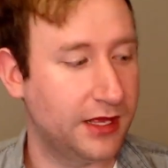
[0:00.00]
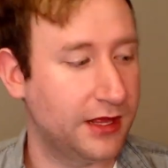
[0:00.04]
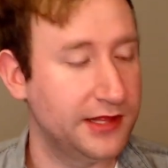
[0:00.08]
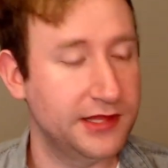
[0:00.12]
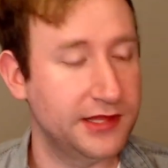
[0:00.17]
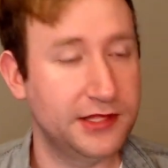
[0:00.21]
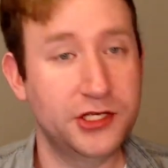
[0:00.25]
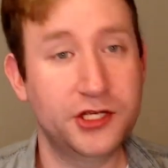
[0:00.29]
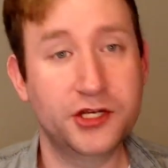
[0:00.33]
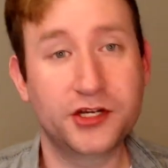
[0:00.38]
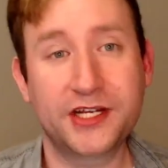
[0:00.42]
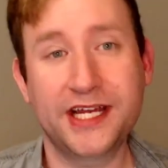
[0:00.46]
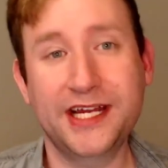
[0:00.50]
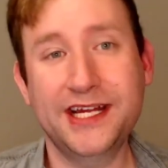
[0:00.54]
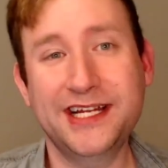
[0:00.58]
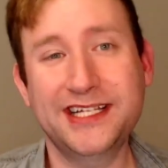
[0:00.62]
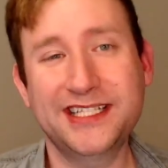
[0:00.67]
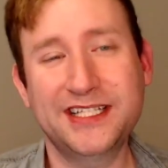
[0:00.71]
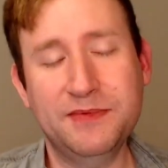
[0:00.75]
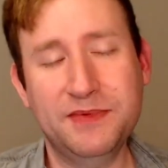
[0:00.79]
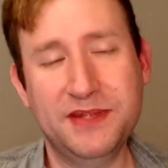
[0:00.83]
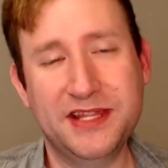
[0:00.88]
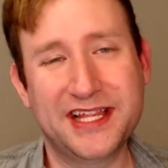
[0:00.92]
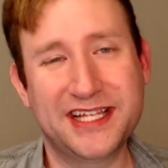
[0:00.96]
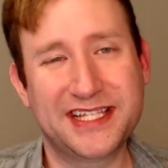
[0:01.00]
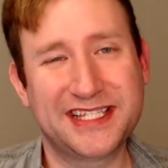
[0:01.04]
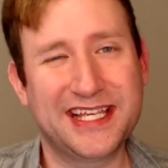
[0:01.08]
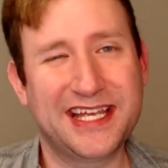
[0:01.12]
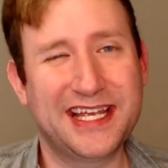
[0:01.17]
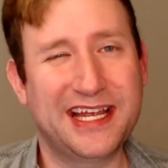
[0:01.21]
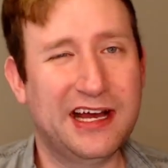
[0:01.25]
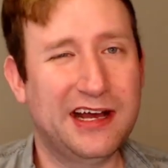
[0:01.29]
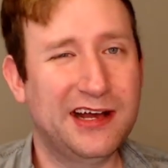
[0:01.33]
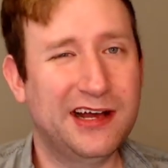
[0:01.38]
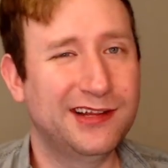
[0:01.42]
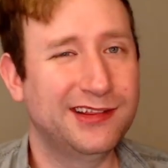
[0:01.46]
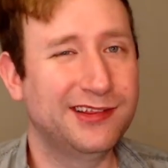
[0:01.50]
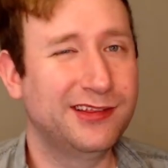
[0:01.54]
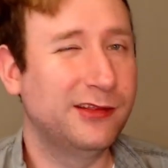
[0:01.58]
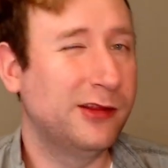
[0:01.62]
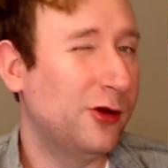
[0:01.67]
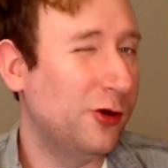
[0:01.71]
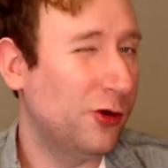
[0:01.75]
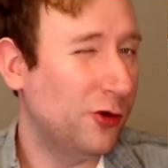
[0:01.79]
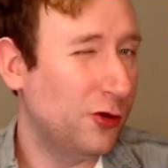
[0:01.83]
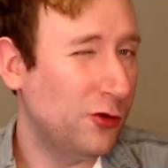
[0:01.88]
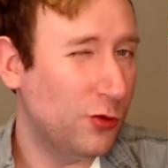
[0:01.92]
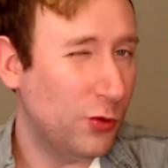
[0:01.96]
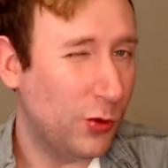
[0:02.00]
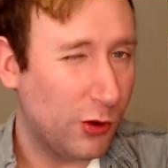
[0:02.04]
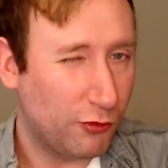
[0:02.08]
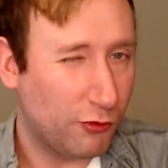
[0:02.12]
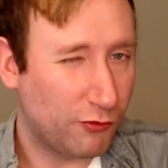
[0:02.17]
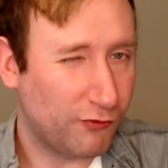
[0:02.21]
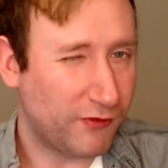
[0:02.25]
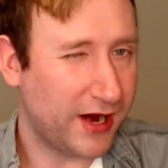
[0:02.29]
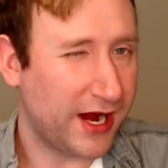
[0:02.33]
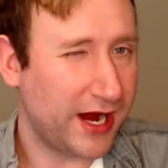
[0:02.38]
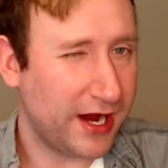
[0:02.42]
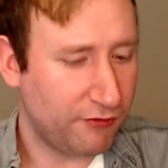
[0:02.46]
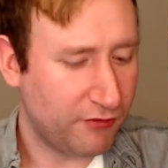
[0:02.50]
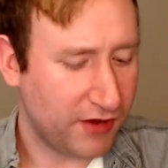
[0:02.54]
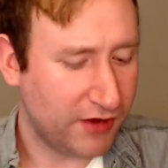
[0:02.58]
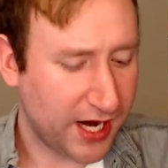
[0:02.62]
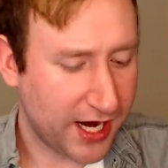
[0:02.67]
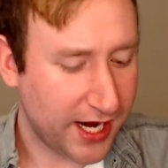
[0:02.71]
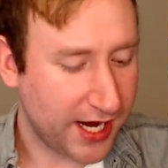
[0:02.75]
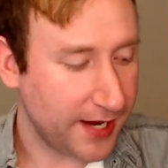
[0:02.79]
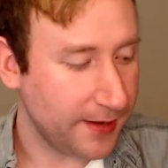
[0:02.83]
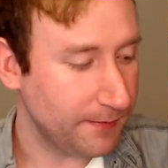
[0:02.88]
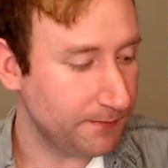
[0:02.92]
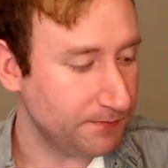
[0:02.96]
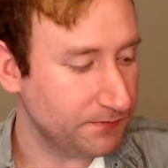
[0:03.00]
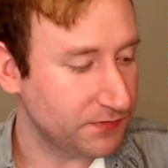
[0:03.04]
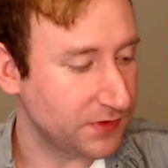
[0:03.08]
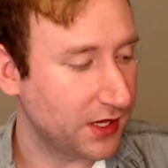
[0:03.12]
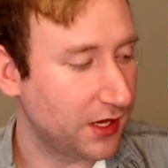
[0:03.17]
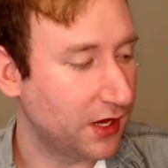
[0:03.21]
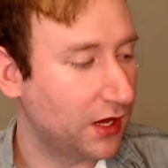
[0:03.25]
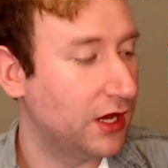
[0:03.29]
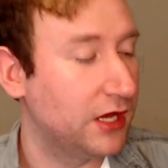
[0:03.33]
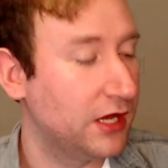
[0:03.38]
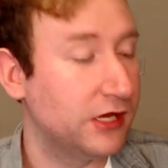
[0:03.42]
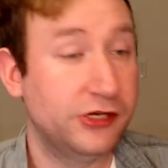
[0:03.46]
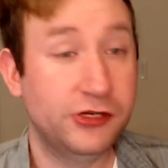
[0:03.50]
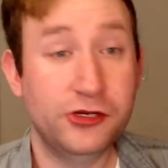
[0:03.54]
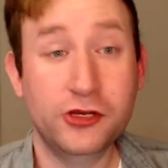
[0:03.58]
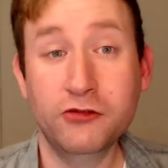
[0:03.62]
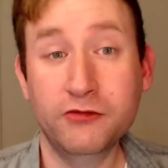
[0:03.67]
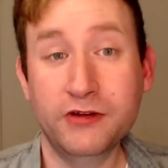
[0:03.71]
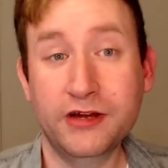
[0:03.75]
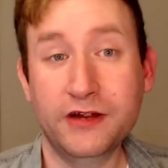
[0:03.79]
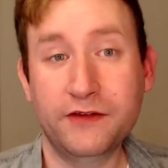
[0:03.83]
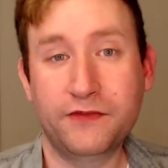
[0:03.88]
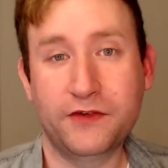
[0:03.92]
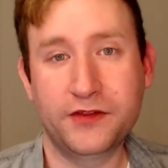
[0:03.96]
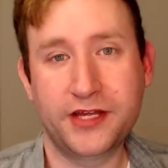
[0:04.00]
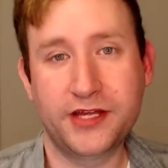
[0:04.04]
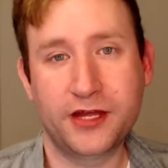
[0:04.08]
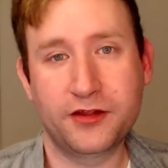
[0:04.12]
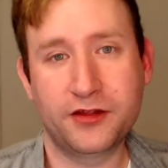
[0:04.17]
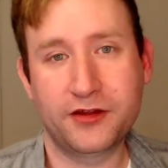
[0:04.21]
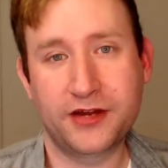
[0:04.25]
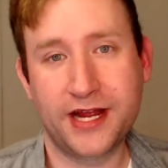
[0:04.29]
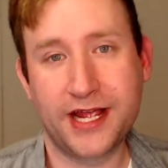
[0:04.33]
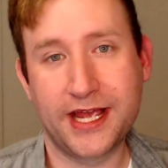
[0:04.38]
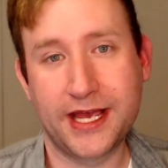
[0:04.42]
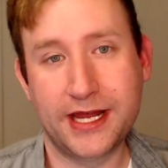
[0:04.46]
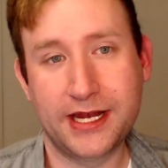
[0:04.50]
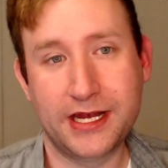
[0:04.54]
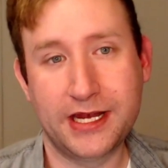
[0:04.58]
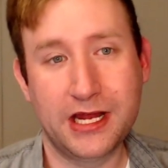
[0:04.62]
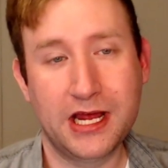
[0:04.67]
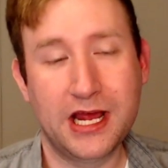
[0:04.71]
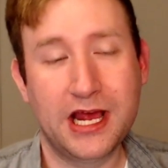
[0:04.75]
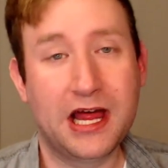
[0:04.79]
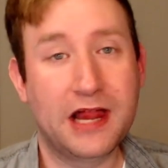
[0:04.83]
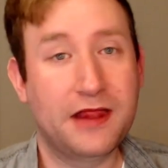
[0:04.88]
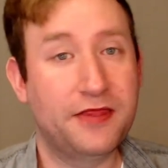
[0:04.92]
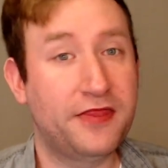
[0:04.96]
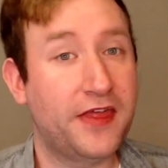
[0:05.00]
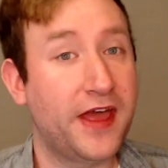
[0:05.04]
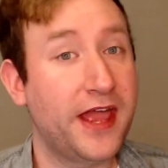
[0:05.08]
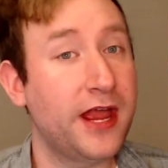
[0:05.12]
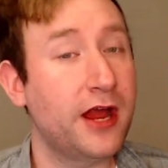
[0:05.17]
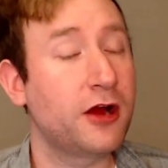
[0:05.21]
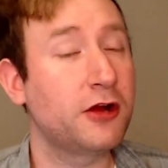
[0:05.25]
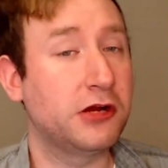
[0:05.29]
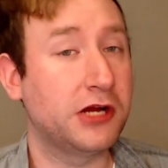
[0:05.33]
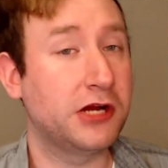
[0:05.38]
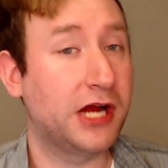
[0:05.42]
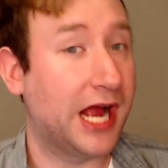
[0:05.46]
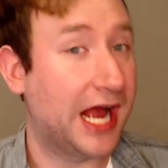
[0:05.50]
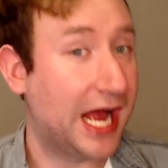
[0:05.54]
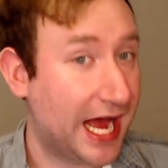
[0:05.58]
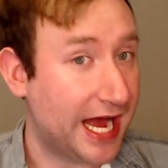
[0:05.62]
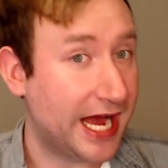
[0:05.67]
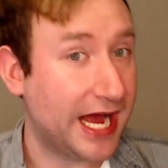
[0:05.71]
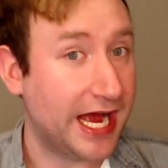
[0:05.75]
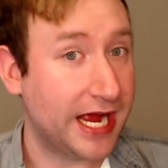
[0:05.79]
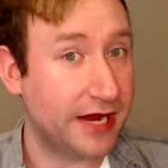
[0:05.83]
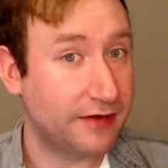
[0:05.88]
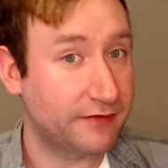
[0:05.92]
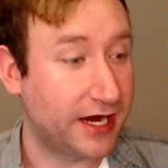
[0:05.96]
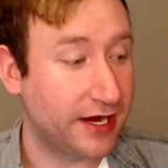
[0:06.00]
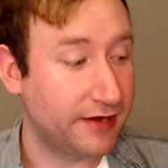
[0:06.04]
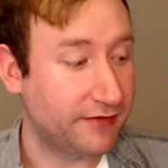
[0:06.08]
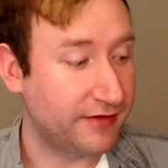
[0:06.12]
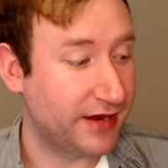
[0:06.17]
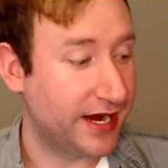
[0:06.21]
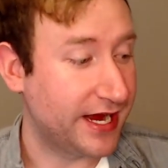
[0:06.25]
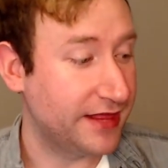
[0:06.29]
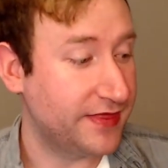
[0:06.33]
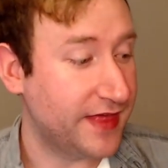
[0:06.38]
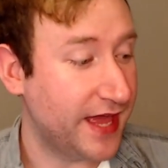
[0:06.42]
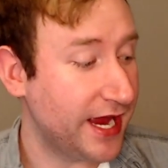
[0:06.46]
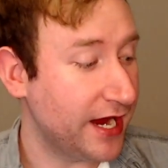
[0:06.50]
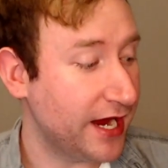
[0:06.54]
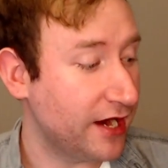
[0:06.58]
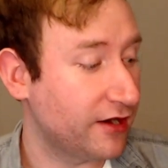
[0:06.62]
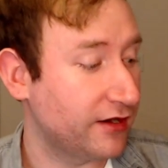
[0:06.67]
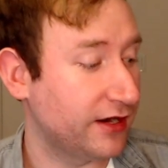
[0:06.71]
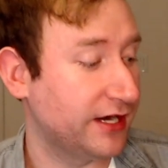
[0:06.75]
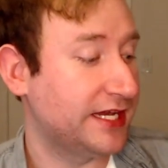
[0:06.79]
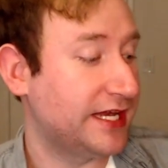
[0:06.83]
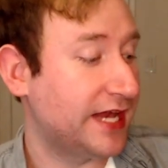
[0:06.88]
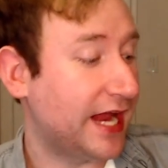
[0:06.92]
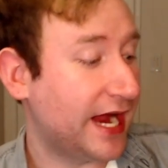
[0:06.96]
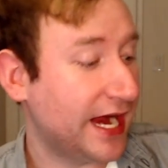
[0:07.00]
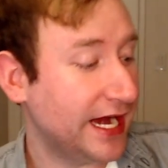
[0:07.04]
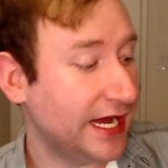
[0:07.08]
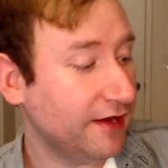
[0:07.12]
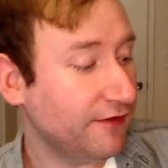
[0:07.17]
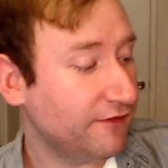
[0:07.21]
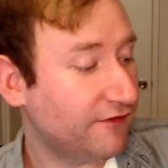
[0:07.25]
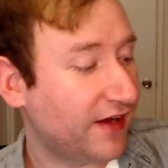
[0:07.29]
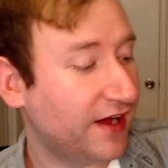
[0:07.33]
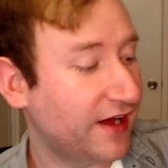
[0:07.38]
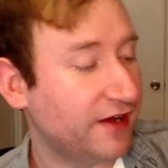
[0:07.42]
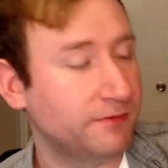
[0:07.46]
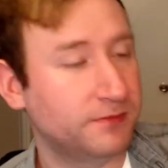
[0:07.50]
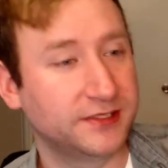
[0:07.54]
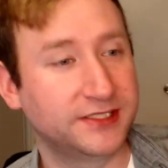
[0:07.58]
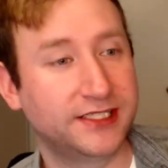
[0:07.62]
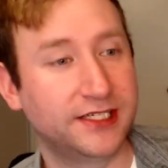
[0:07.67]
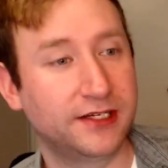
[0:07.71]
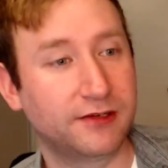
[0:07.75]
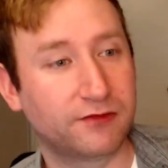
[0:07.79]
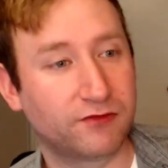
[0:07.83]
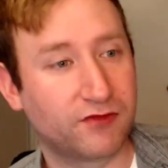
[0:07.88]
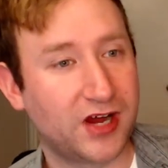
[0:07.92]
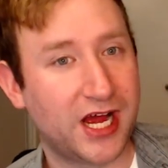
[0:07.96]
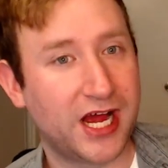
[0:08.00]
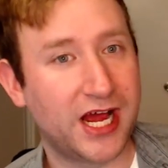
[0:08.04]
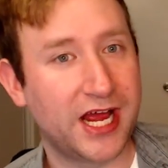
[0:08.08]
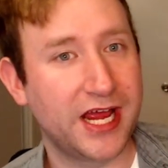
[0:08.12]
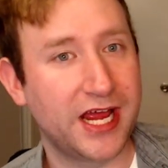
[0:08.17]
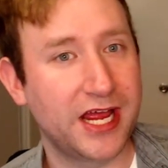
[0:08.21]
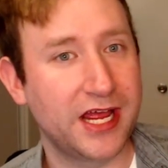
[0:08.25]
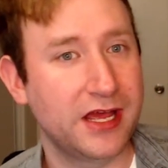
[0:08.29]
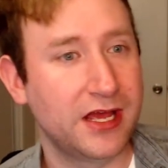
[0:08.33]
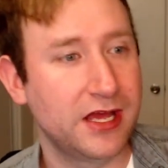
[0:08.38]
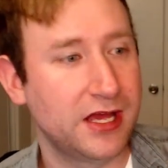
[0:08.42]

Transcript: you're getting something that's like a low rye. New Riff, on the other hand, they are a high rye. They are a 95% rye.